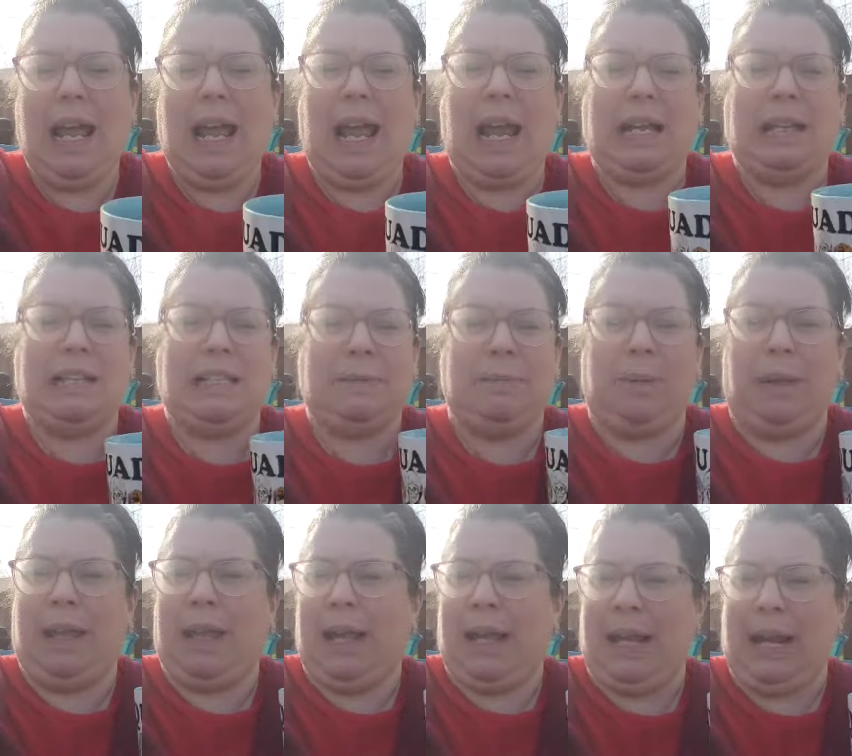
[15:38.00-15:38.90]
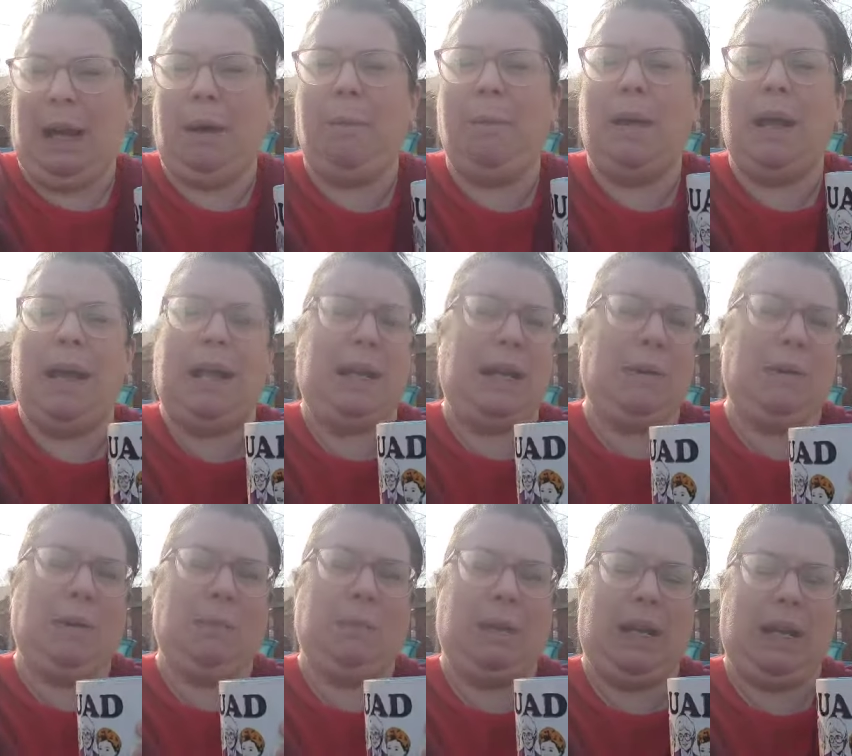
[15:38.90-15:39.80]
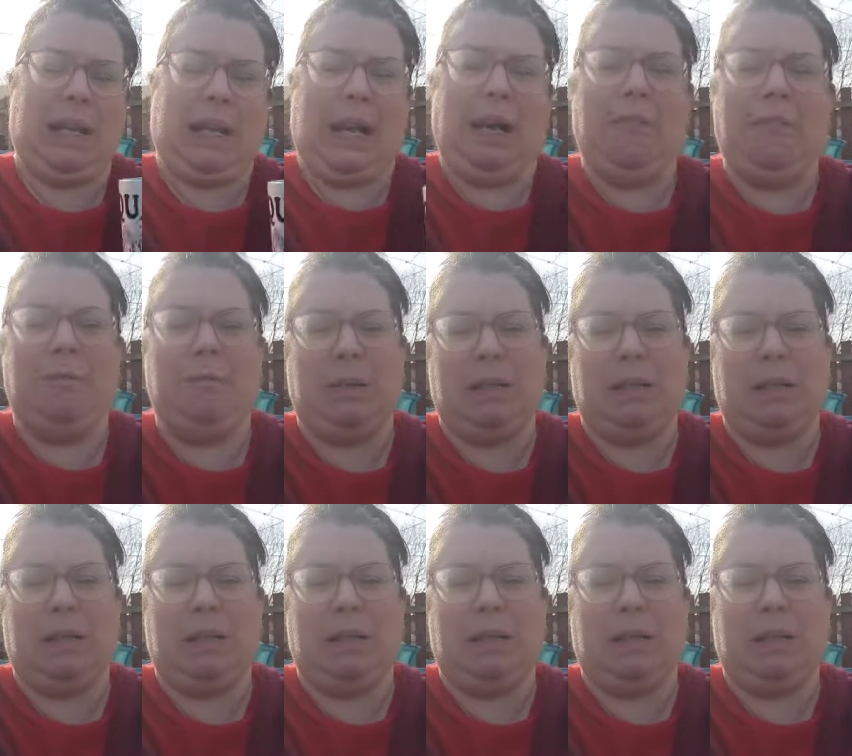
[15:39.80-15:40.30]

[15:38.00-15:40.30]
and split it up and it would be enough.